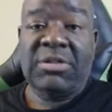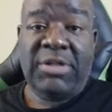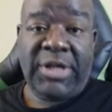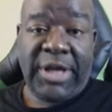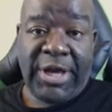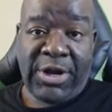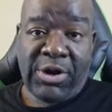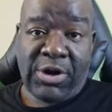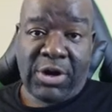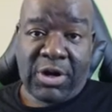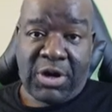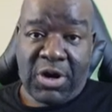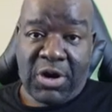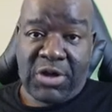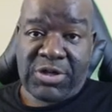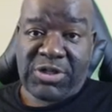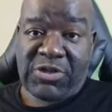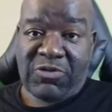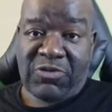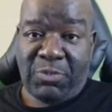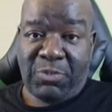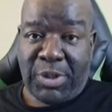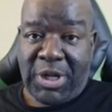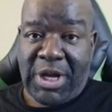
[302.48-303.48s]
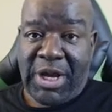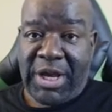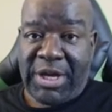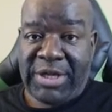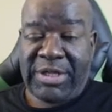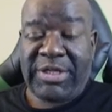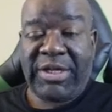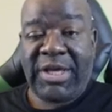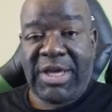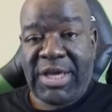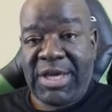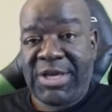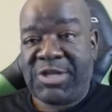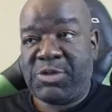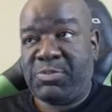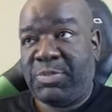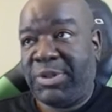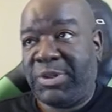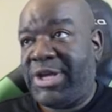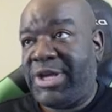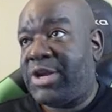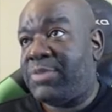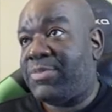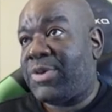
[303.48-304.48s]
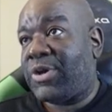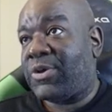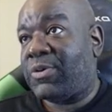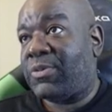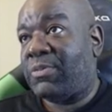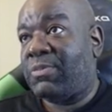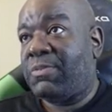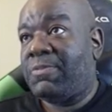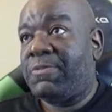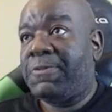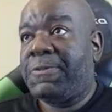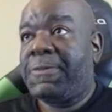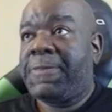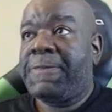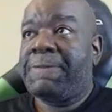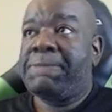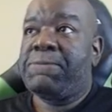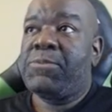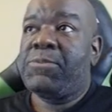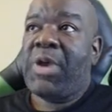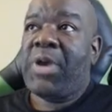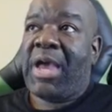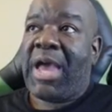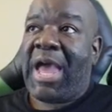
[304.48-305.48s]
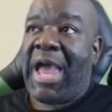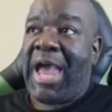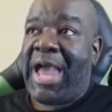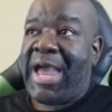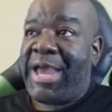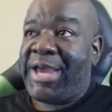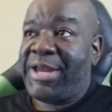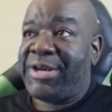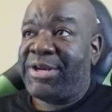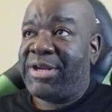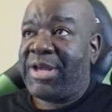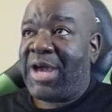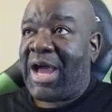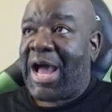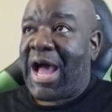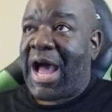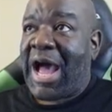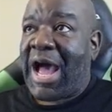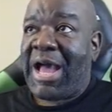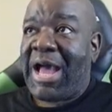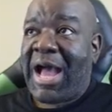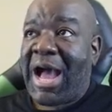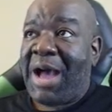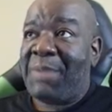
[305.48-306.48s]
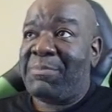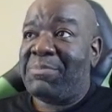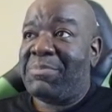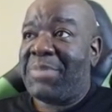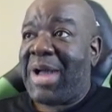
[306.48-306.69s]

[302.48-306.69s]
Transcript: in her Curse of Blood, is bleed immune. And I, I'm